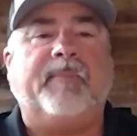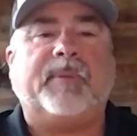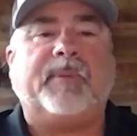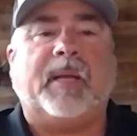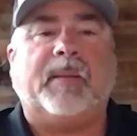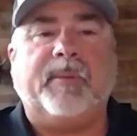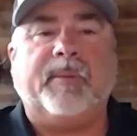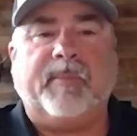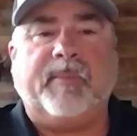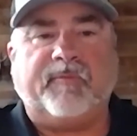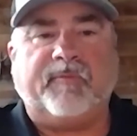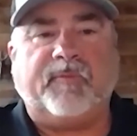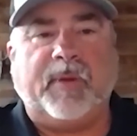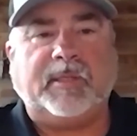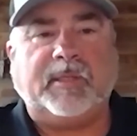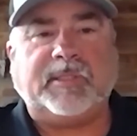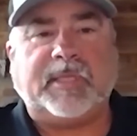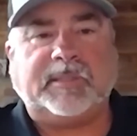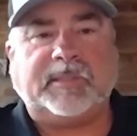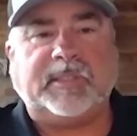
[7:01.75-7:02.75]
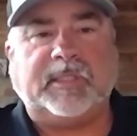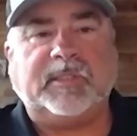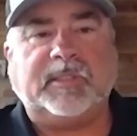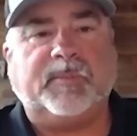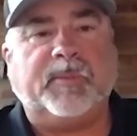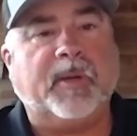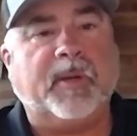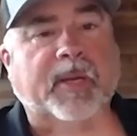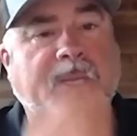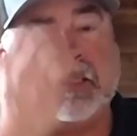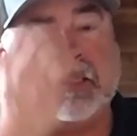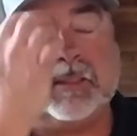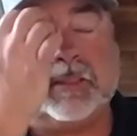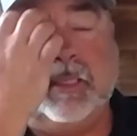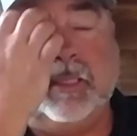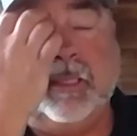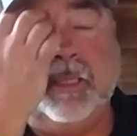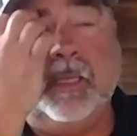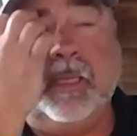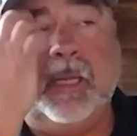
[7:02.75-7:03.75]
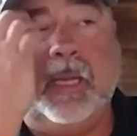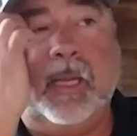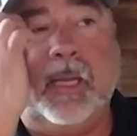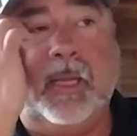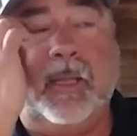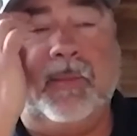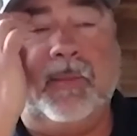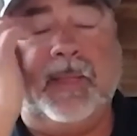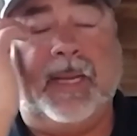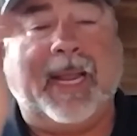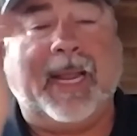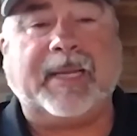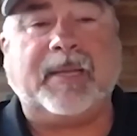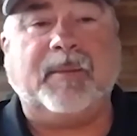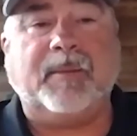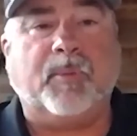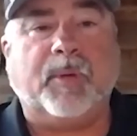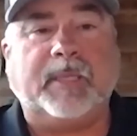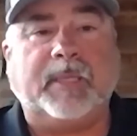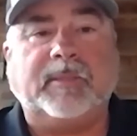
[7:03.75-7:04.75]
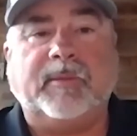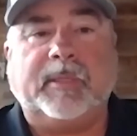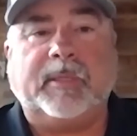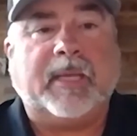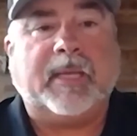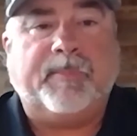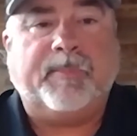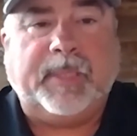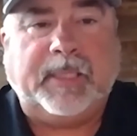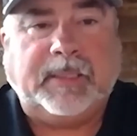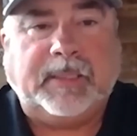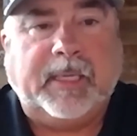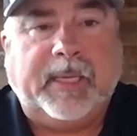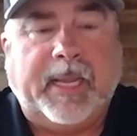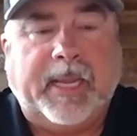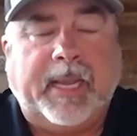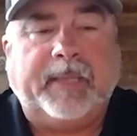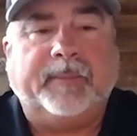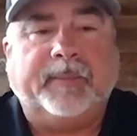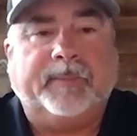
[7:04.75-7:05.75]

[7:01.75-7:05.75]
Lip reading: probably my franchise experience that I can bring to the company today.